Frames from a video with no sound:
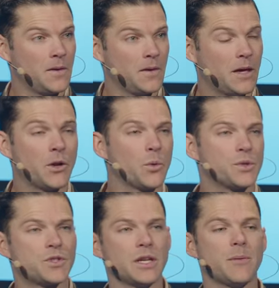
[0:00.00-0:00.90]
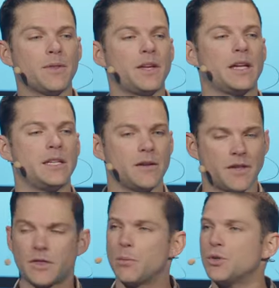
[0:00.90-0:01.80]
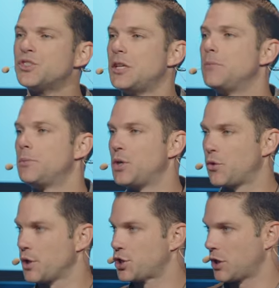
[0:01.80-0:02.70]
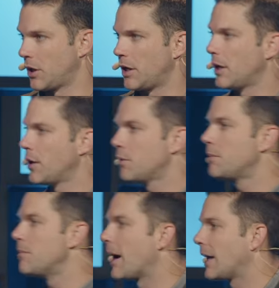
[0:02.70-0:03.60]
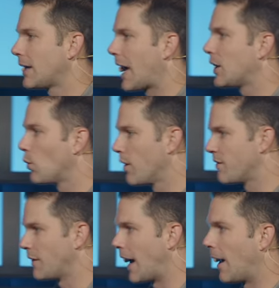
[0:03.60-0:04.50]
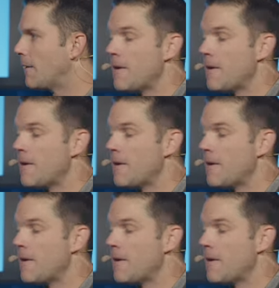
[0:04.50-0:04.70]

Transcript: In other words, think about the idea that they both seem to be Christian, and here, here would be my category for that.